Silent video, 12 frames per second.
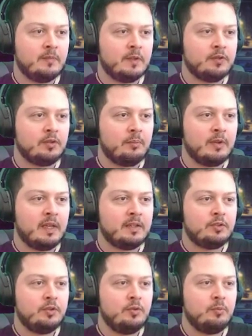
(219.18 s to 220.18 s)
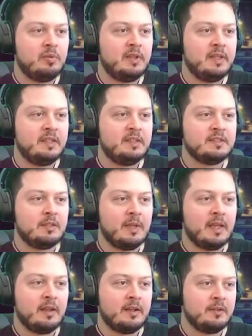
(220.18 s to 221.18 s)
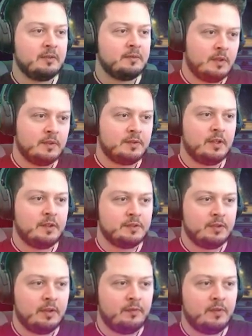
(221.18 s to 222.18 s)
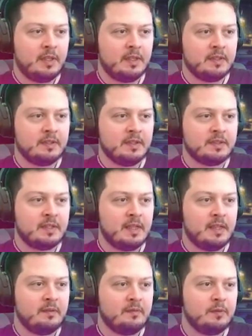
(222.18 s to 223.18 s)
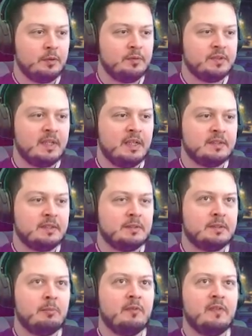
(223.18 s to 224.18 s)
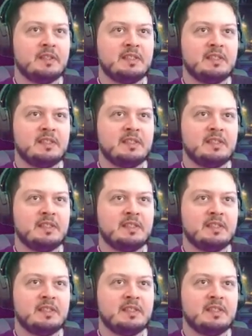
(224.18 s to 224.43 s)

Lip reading: So I'm not too pleased about it. It's also, I feel like it's kind of losing some of its